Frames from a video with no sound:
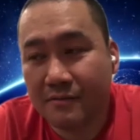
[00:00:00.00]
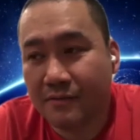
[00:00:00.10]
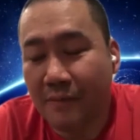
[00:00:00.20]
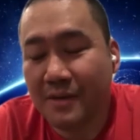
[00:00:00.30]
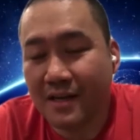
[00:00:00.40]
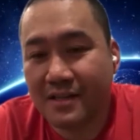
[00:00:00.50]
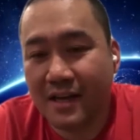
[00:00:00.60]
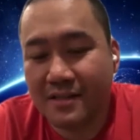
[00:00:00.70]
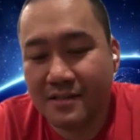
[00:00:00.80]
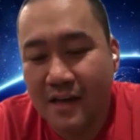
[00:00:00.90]
I mean, as
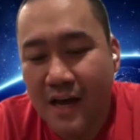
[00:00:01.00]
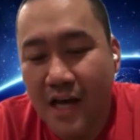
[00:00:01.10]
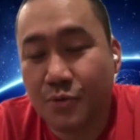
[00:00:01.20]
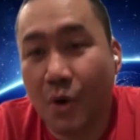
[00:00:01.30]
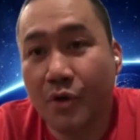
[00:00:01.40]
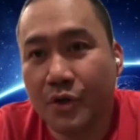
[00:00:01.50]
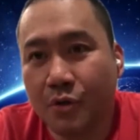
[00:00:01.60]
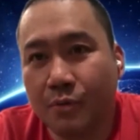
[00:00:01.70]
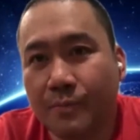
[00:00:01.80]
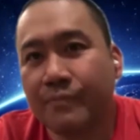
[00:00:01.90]
we all
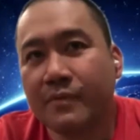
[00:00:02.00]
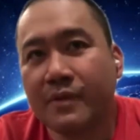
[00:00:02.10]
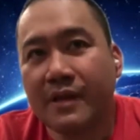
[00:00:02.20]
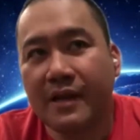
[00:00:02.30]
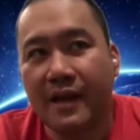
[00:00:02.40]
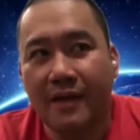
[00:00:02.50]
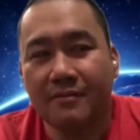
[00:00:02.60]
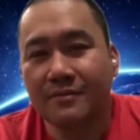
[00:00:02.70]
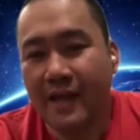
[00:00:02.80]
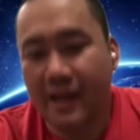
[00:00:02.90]
knew,
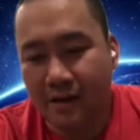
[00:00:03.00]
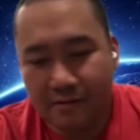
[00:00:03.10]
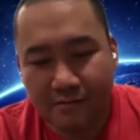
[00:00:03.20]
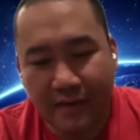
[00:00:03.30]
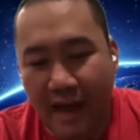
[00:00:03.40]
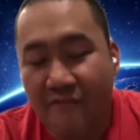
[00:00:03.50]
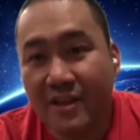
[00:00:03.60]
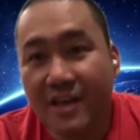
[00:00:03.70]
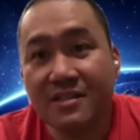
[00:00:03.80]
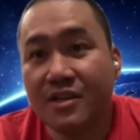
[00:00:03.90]
like everything
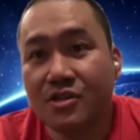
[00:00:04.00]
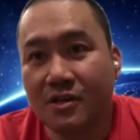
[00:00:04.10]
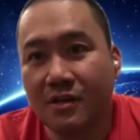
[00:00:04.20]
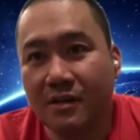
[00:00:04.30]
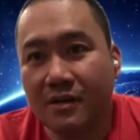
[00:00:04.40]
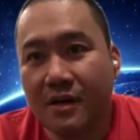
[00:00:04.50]
is digital